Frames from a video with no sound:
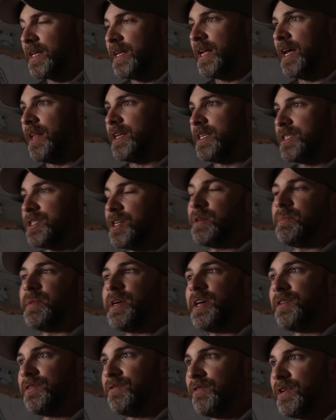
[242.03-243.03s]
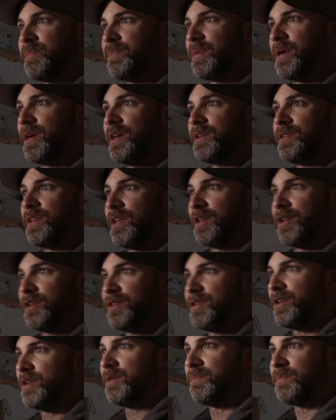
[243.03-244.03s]
Now it's going to be a 3-berth, and the
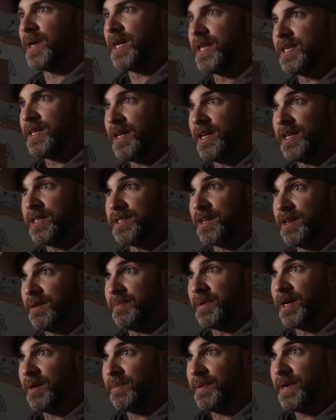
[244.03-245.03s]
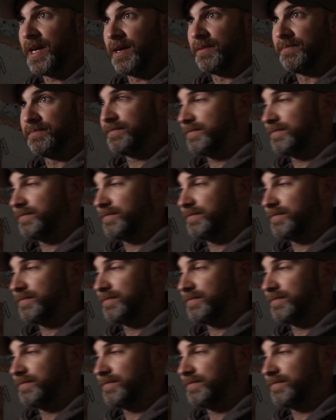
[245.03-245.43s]
third bed is going to be up here.